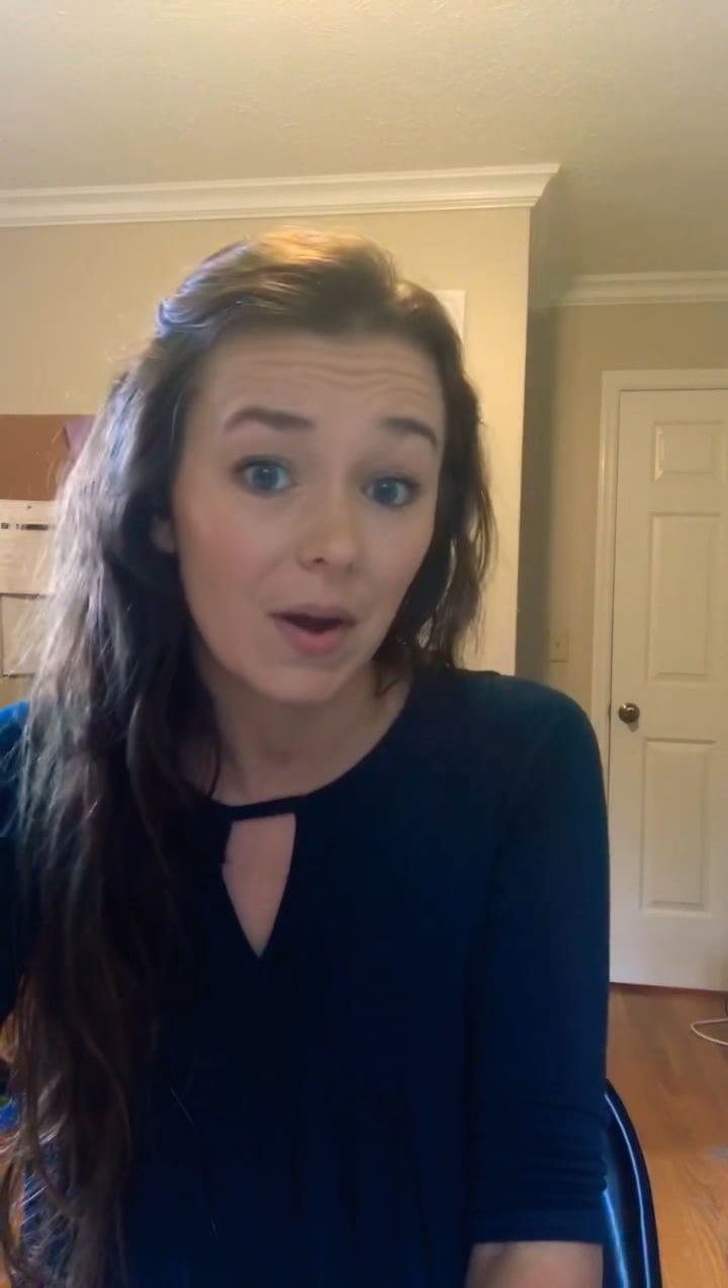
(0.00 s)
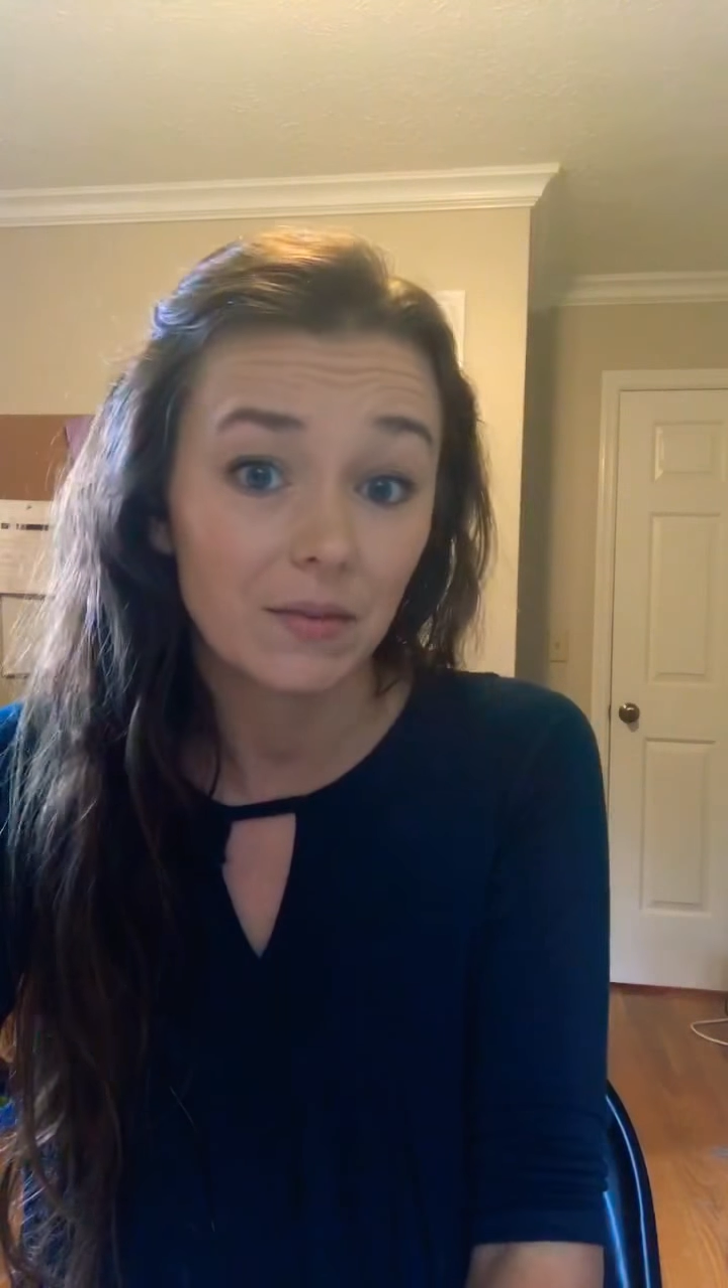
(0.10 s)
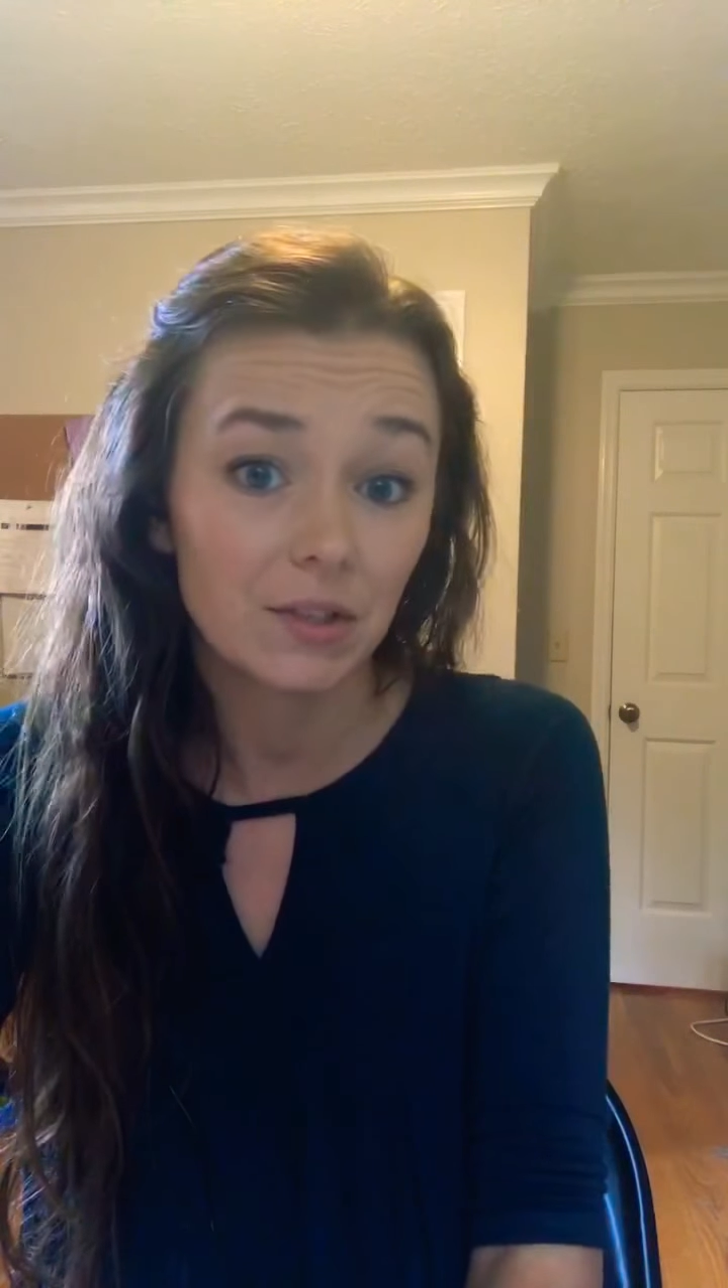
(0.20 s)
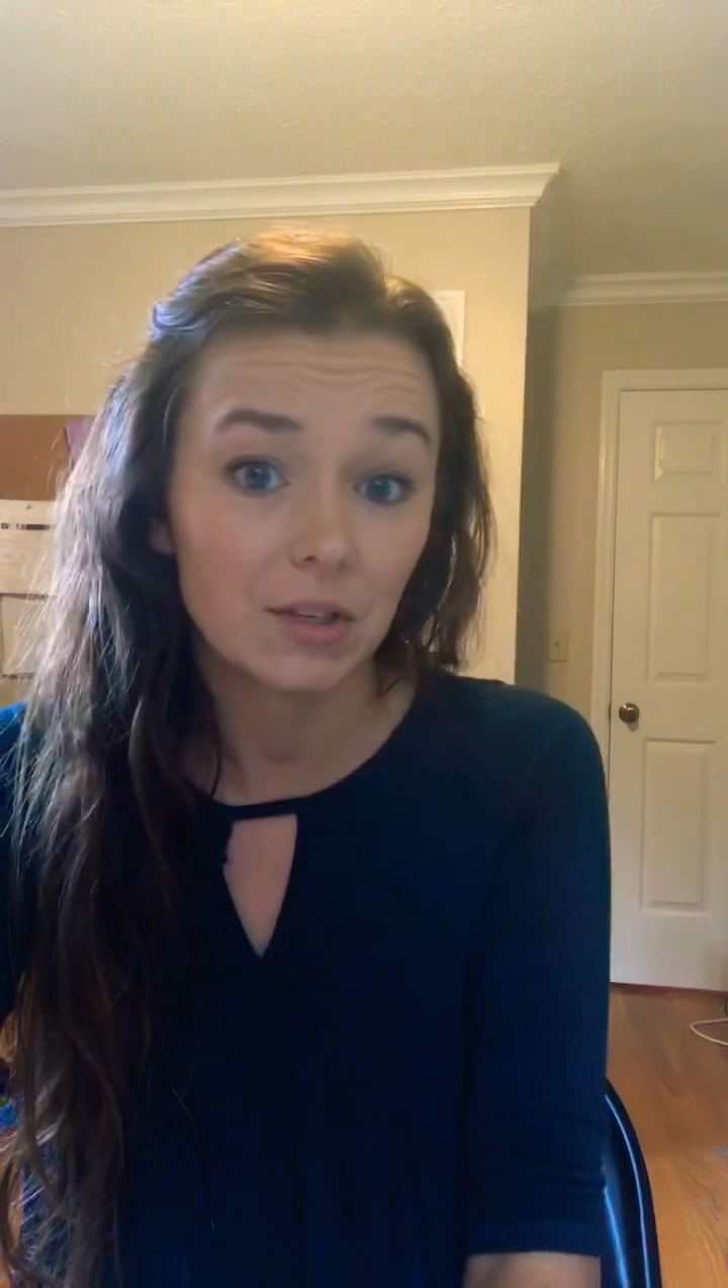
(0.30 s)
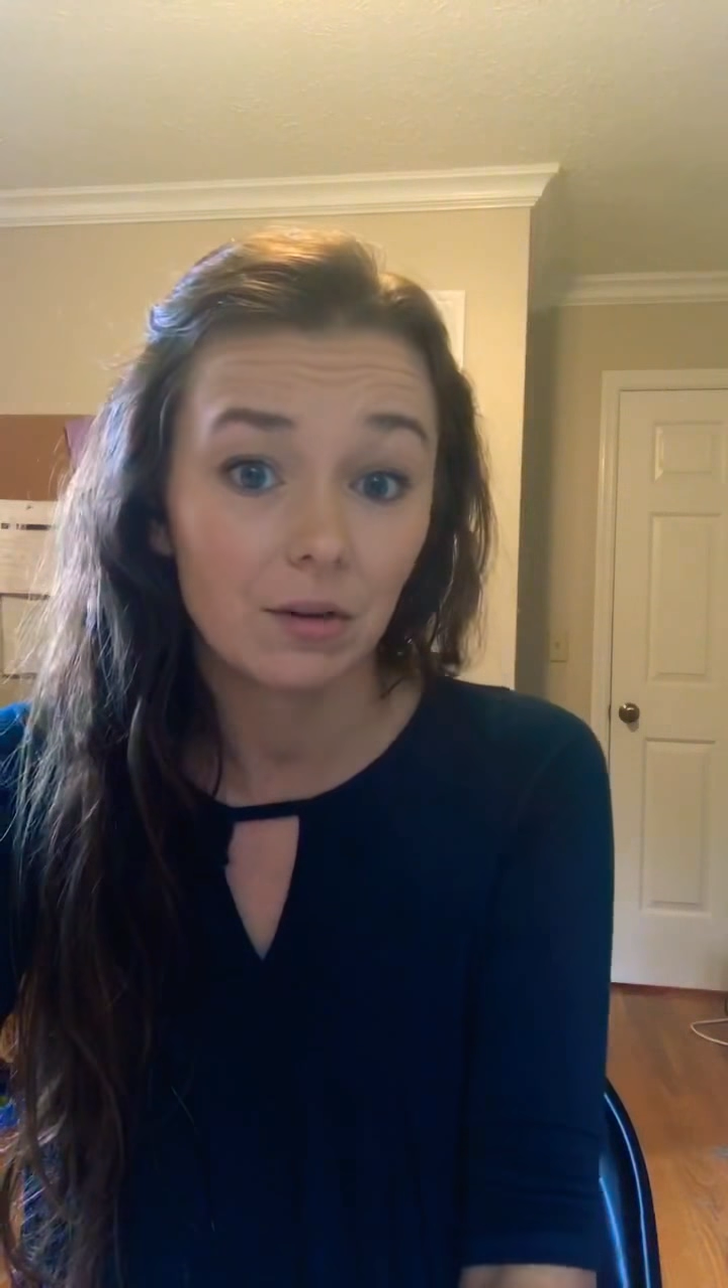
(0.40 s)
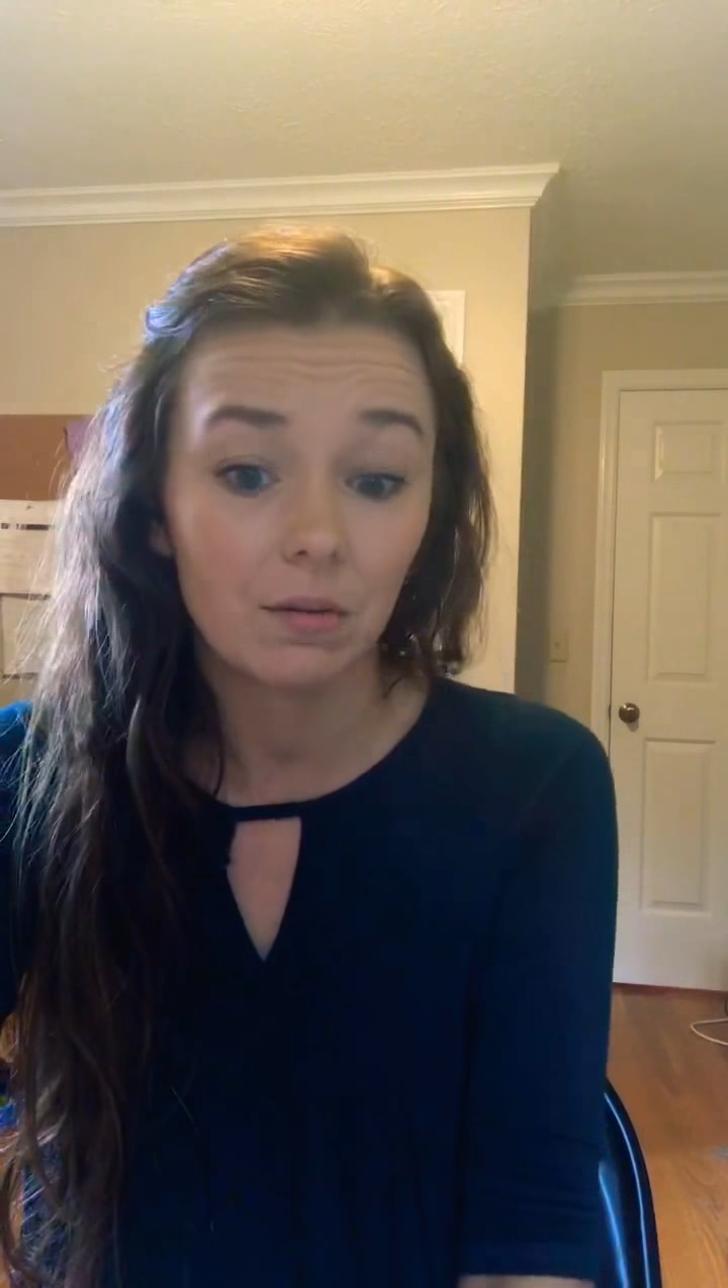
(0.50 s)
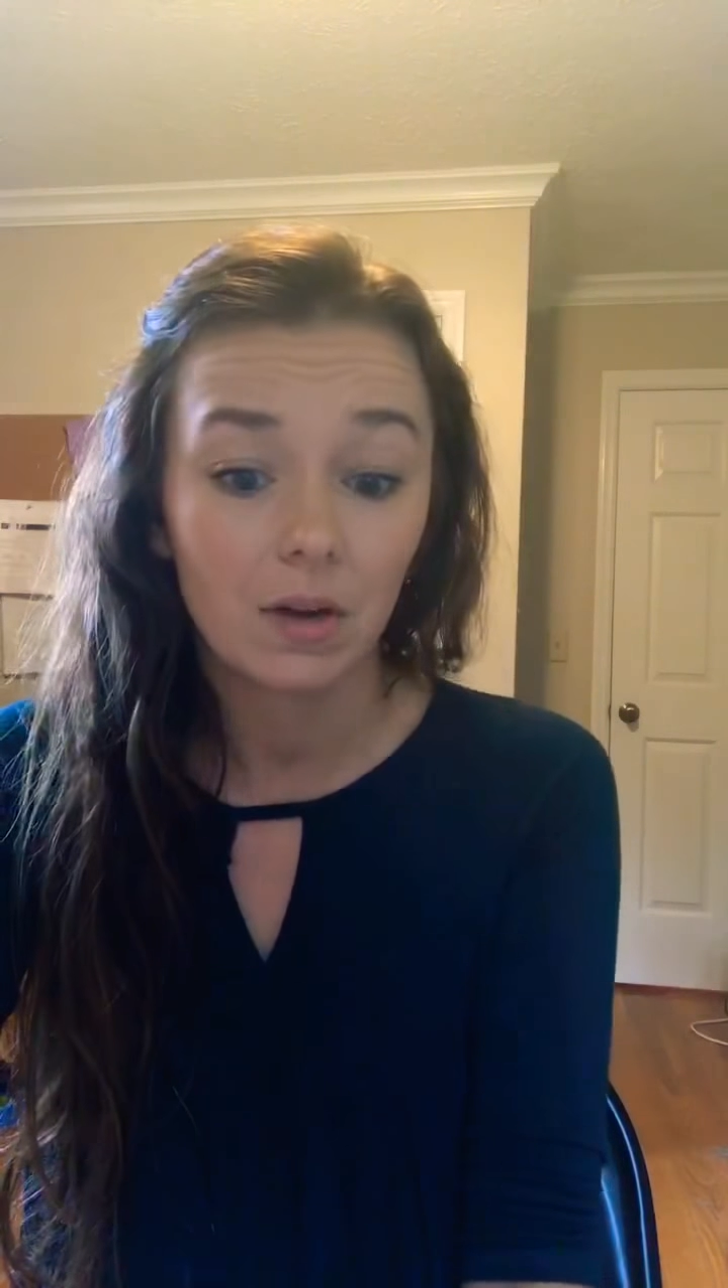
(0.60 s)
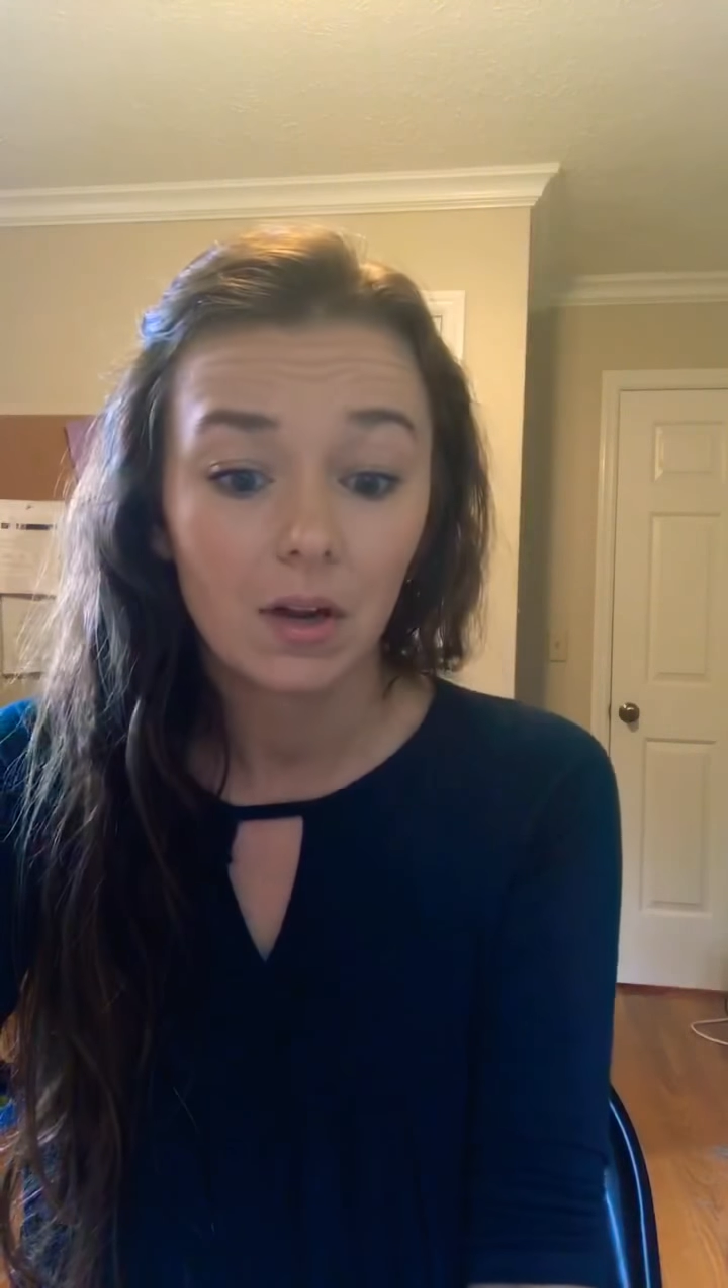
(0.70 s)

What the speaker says: have to do.